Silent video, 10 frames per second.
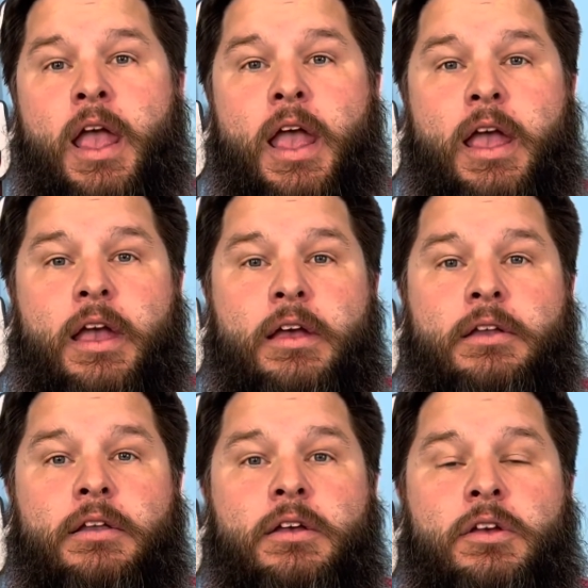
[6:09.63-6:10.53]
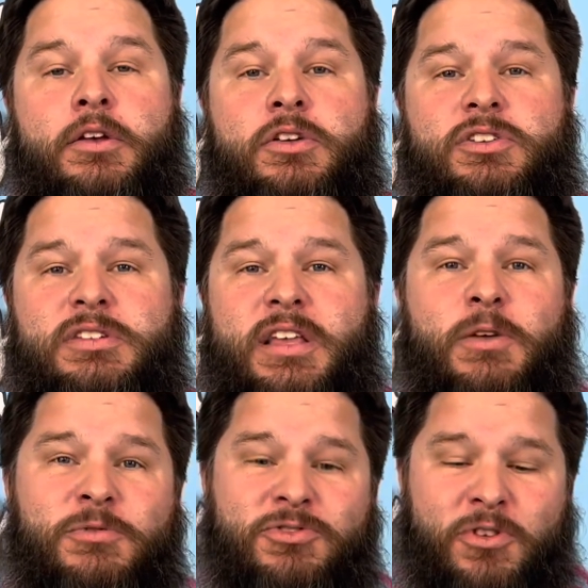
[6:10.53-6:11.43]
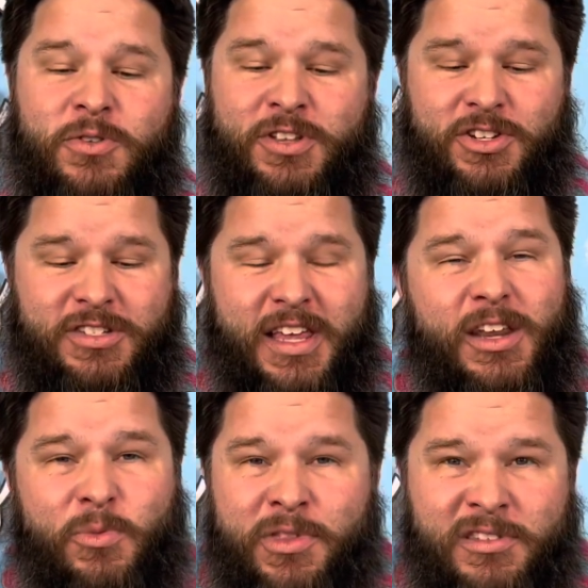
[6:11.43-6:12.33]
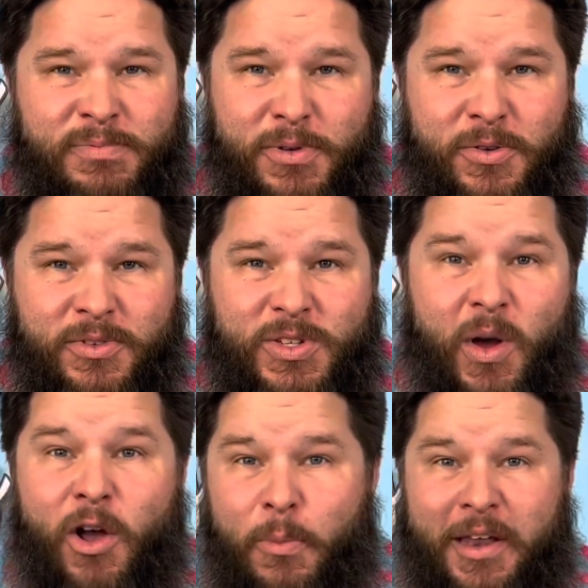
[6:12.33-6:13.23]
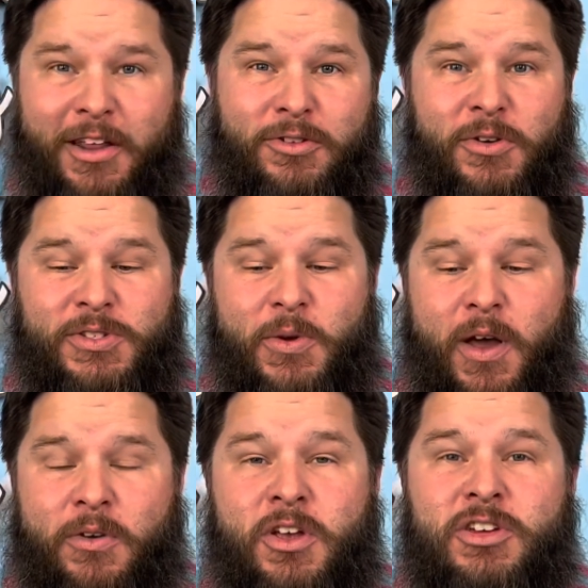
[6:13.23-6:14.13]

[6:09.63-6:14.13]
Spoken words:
and she said it was gross to just eat it with a spoon. So I hope I didn't gross you out.